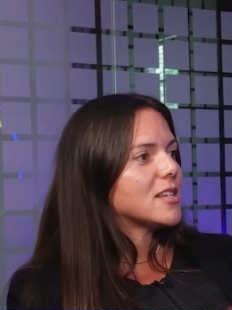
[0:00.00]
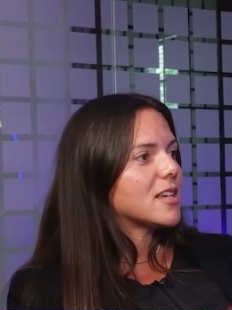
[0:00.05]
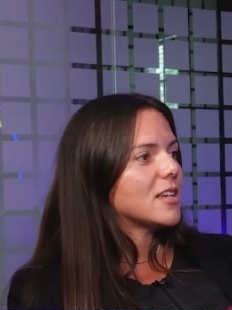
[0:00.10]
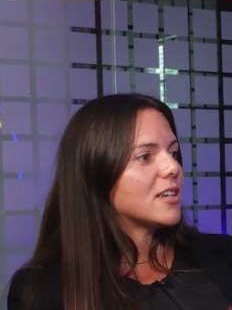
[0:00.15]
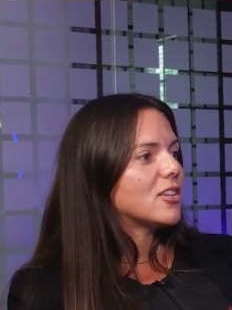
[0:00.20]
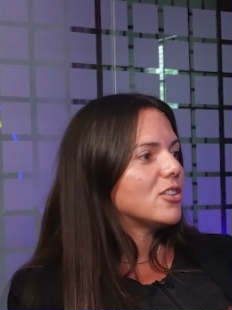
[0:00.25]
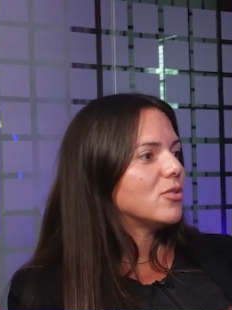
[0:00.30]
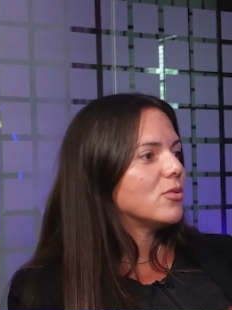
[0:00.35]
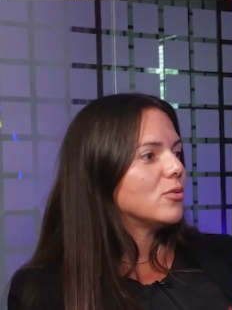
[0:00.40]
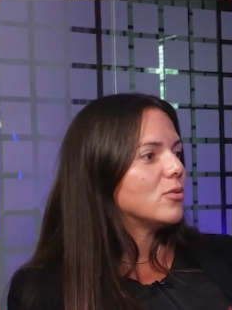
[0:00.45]

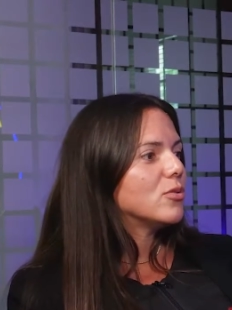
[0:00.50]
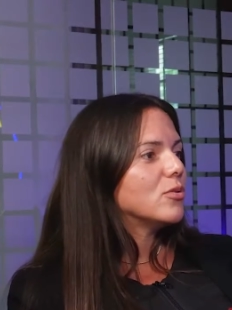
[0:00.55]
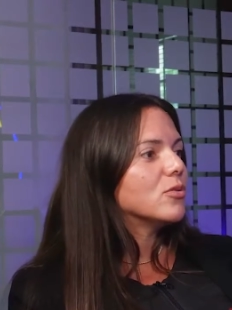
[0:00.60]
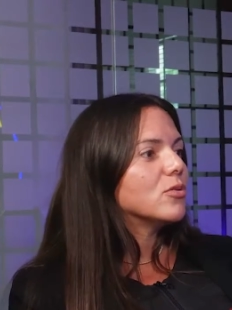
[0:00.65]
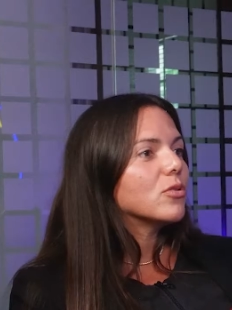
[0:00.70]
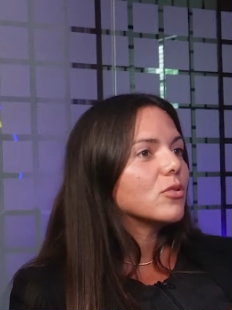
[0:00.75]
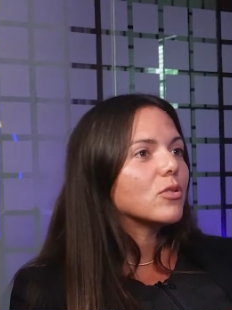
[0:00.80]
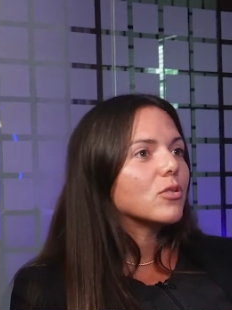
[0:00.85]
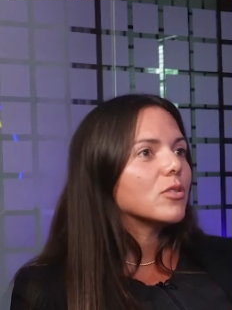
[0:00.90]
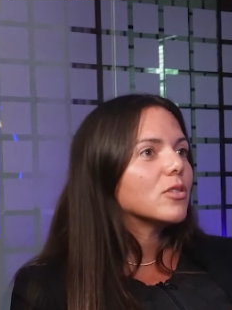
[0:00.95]
Like you
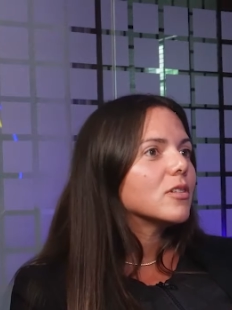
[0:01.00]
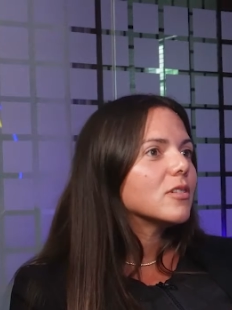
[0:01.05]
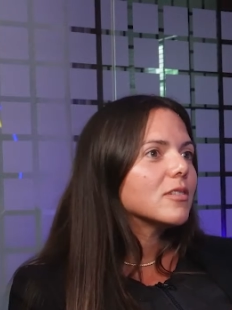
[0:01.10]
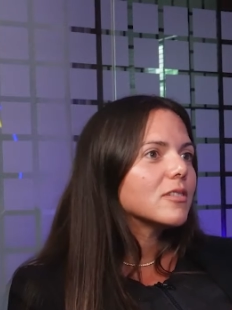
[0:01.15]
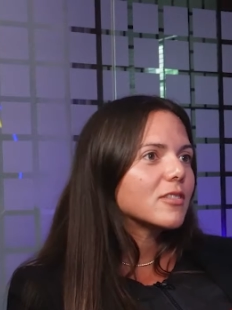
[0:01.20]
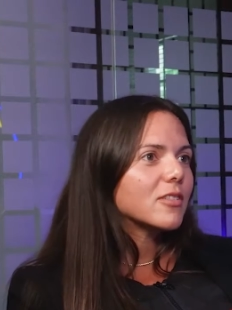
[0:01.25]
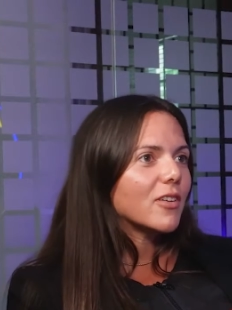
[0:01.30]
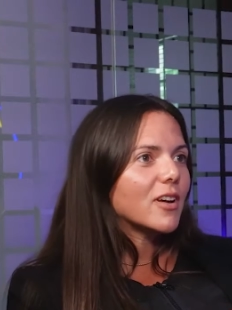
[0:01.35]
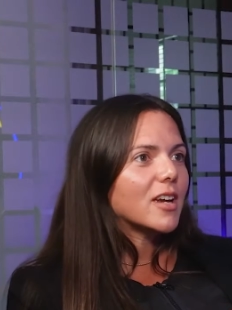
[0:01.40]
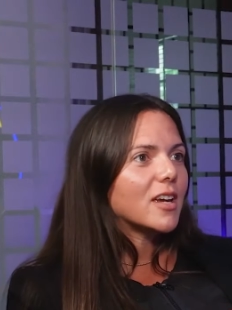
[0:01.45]

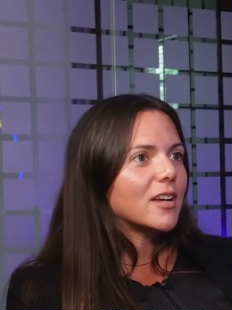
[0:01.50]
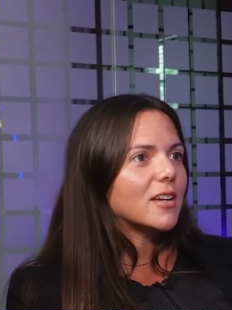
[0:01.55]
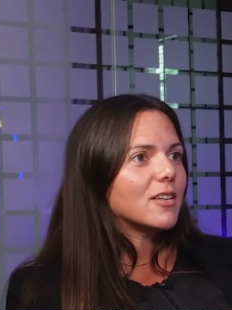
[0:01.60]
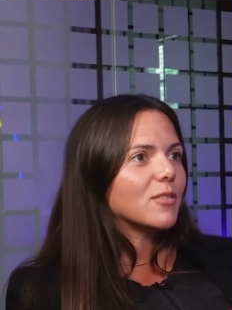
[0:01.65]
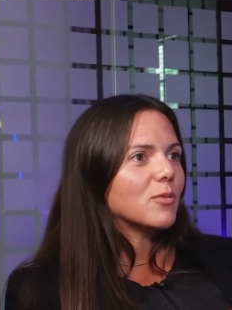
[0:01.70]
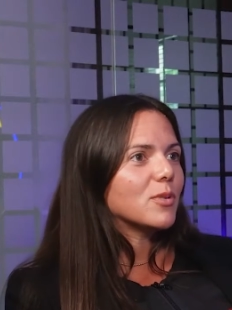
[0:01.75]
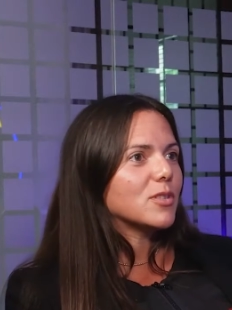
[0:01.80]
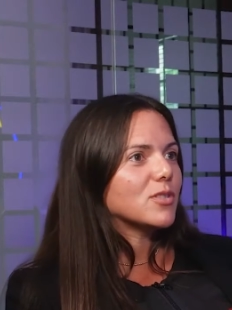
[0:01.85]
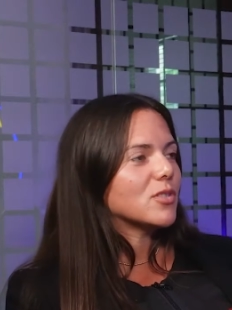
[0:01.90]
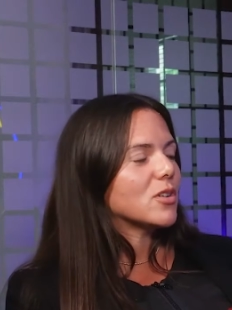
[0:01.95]
Google,
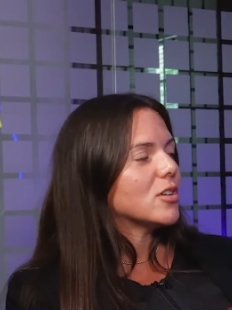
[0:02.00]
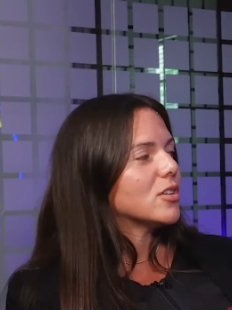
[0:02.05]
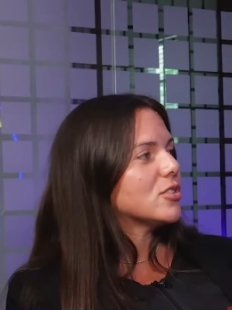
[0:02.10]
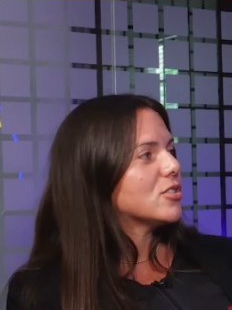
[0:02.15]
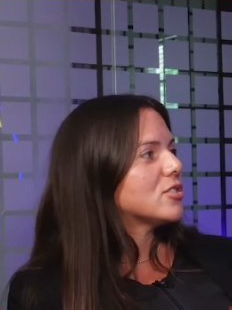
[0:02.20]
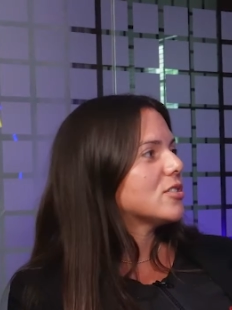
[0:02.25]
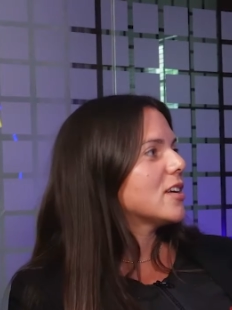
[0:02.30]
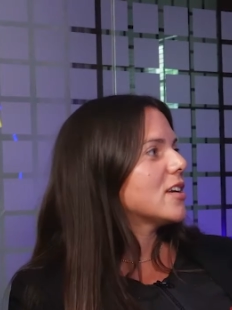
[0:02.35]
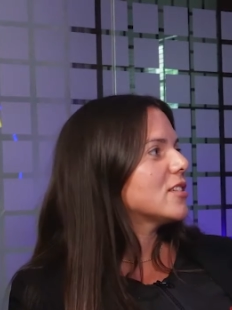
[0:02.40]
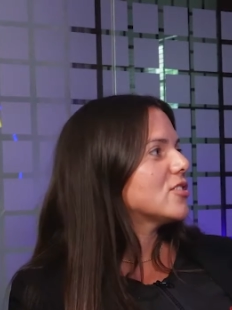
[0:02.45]
right? We
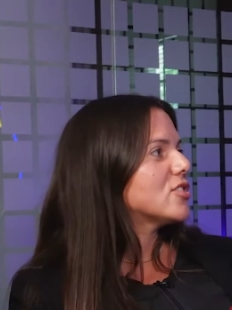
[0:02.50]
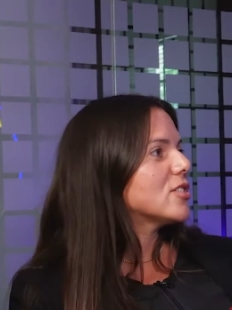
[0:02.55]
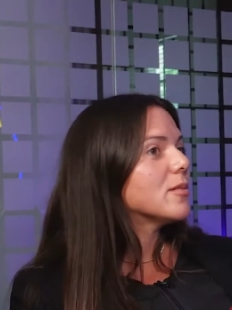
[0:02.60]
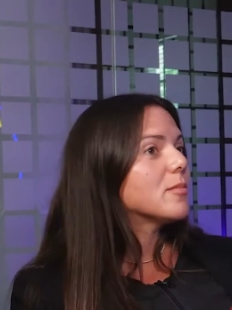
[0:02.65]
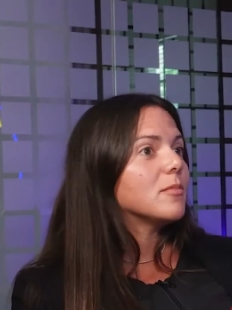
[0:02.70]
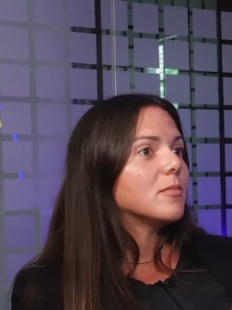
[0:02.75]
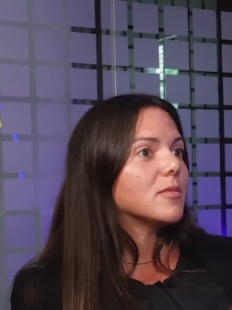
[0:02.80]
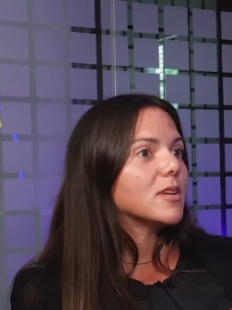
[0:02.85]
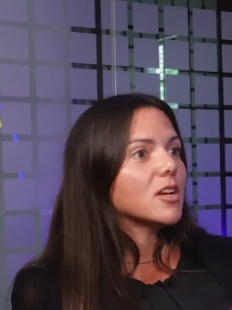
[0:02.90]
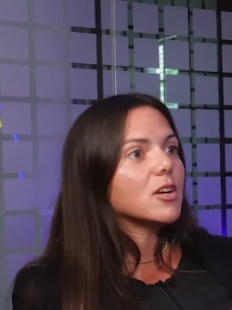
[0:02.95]
search like
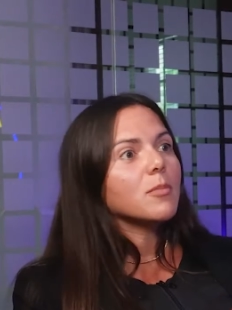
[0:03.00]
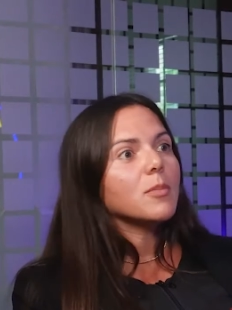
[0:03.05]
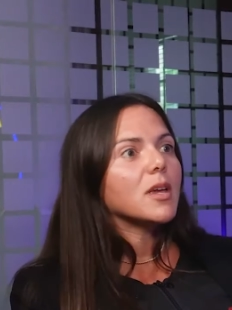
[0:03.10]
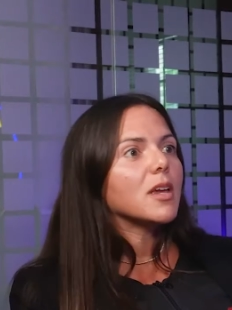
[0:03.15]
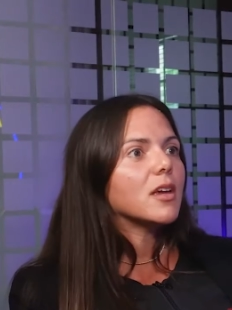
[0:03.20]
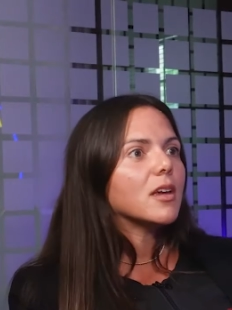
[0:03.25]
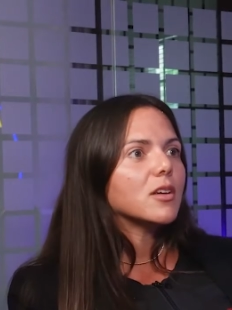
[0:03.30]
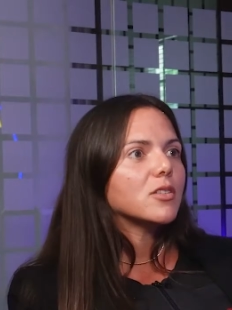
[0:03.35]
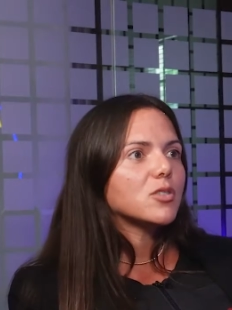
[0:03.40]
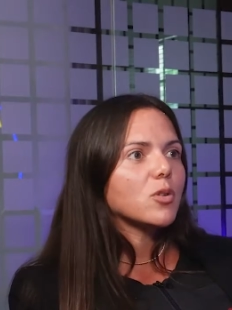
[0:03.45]
gym near me.